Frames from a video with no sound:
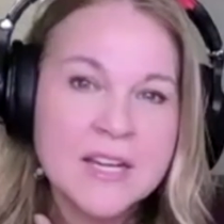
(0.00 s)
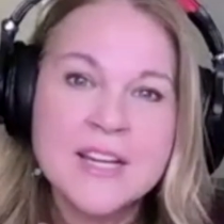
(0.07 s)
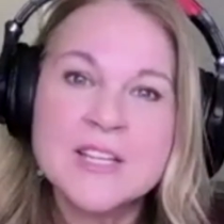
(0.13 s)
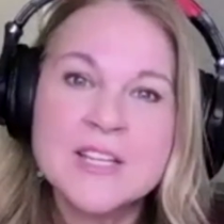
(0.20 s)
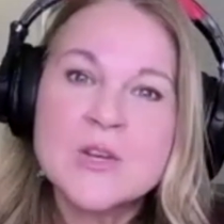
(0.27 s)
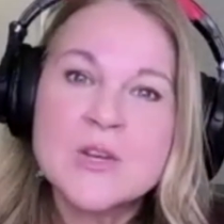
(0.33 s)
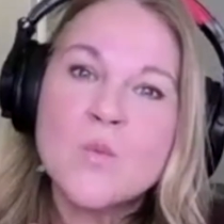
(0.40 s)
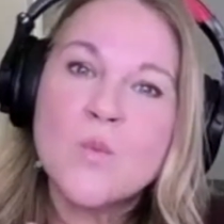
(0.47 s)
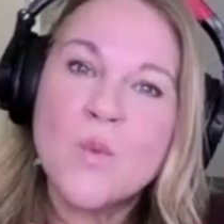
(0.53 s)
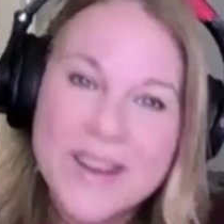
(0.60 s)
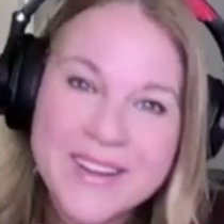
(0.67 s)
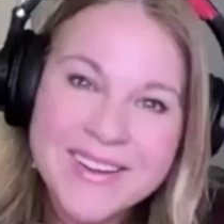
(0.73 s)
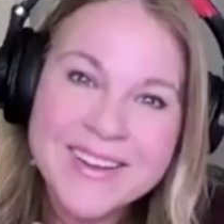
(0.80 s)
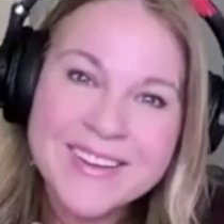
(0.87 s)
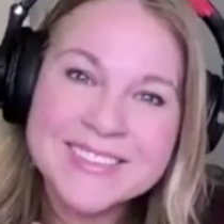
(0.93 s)
So one,
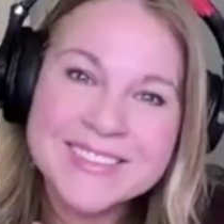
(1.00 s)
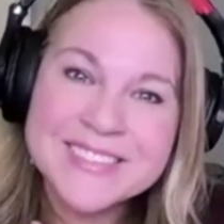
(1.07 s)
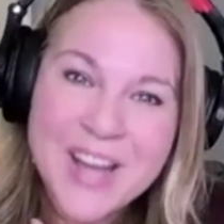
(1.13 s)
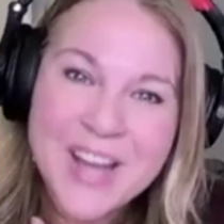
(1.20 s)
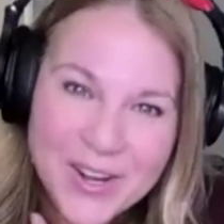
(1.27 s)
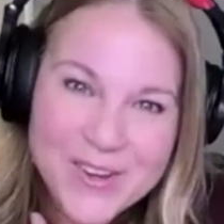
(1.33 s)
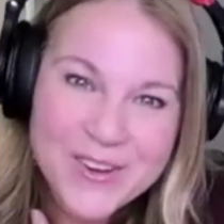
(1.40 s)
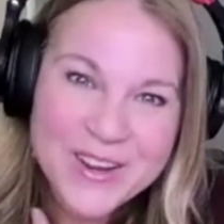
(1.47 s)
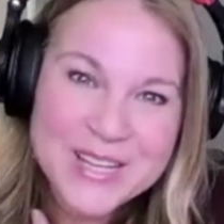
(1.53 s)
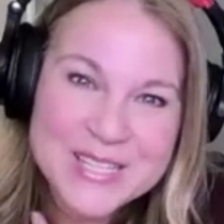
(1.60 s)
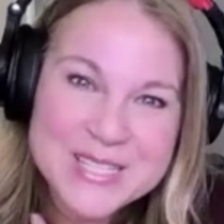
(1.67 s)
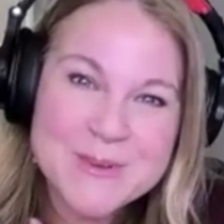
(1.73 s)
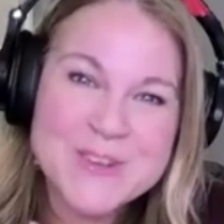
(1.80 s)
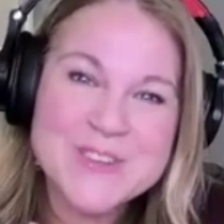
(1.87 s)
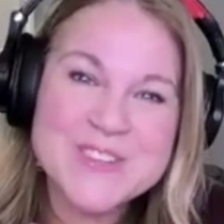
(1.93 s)
talk to your
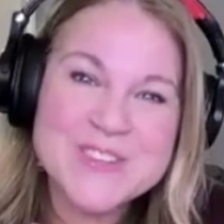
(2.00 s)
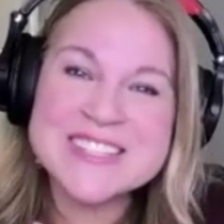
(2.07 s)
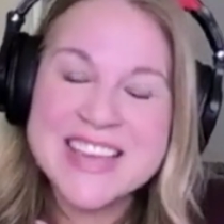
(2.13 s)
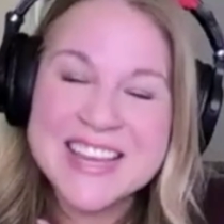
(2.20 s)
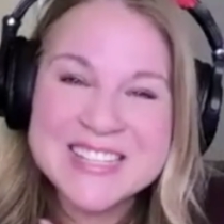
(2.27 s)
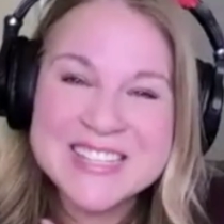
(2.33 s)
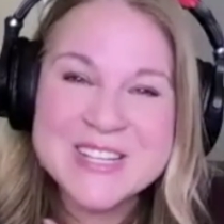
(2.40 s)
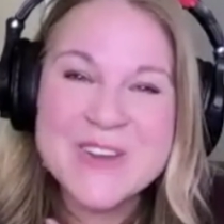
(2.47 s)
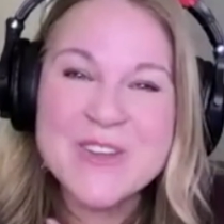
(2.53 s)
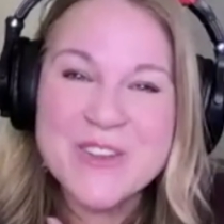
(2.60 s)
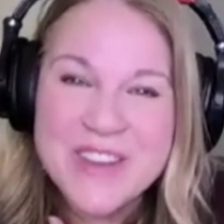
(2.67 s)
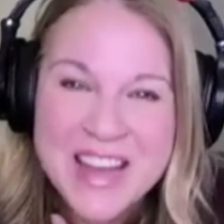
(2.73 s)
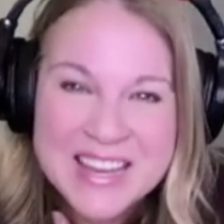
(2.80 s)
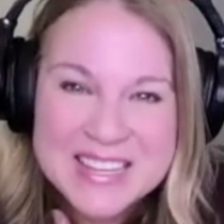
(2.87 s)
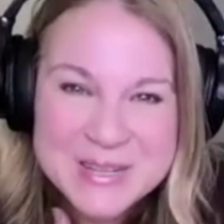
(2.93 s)
customers, get to know your
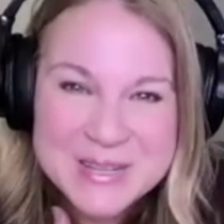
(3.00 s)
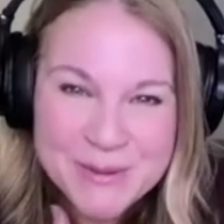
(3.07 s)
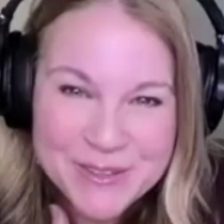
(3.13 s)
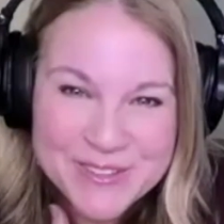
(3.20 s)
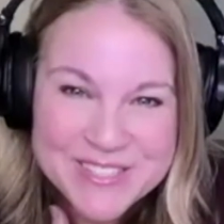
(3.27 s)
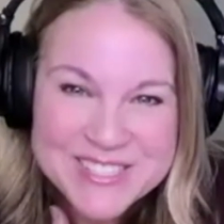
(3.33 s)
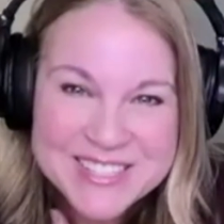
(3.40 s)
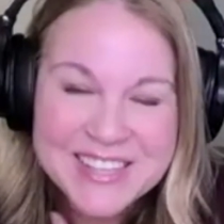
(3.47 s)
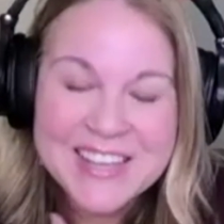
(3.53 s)
customers.